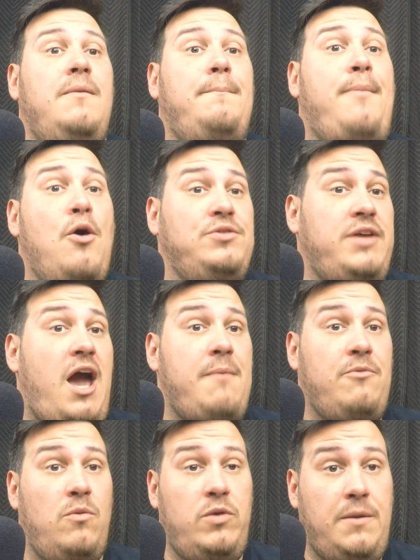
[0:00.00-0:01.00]

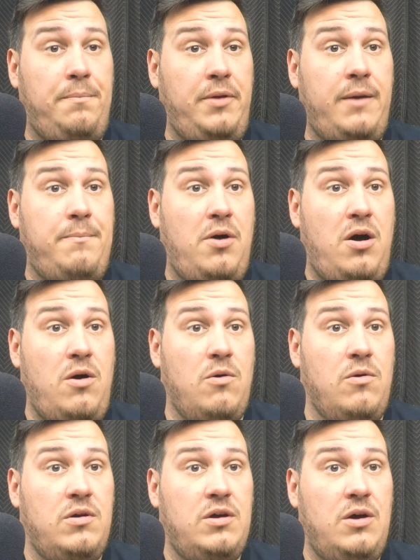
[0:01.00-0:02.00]
Dameron, when you're playing
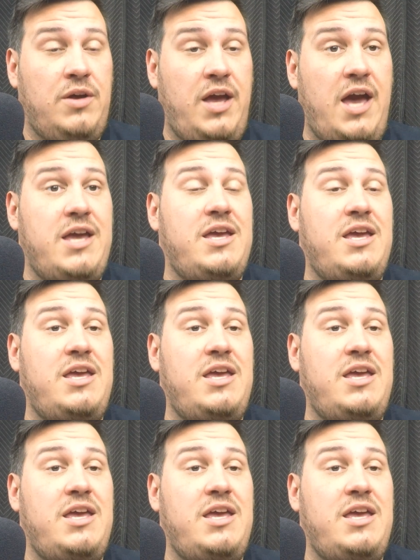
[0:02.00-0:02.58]
Poe, okay,